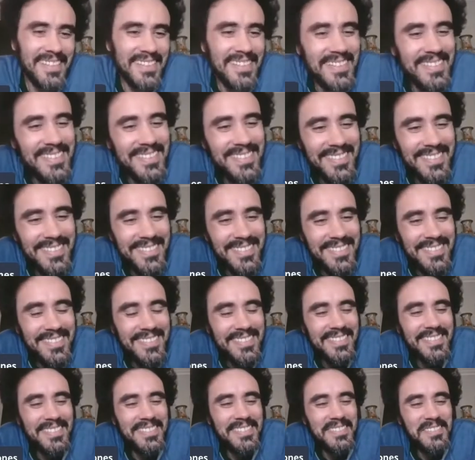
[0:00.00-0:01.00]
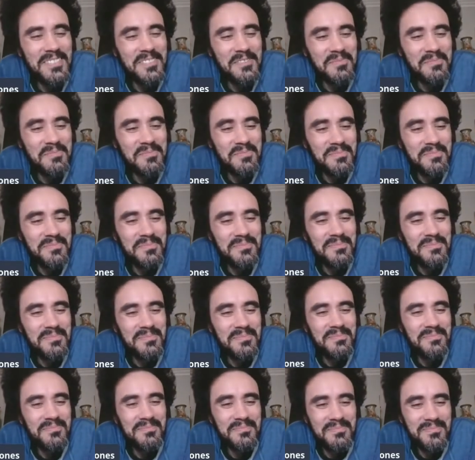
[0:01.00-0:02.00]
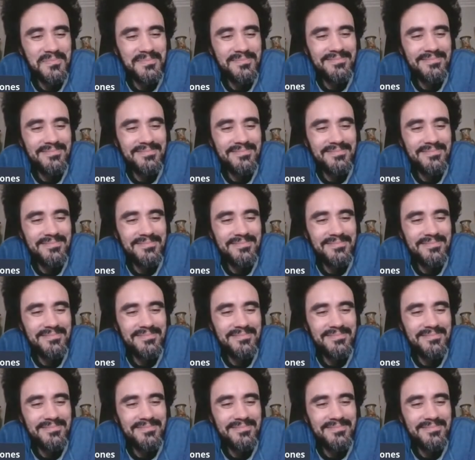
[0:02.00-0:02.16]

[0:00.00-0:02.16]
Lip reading: [no speech]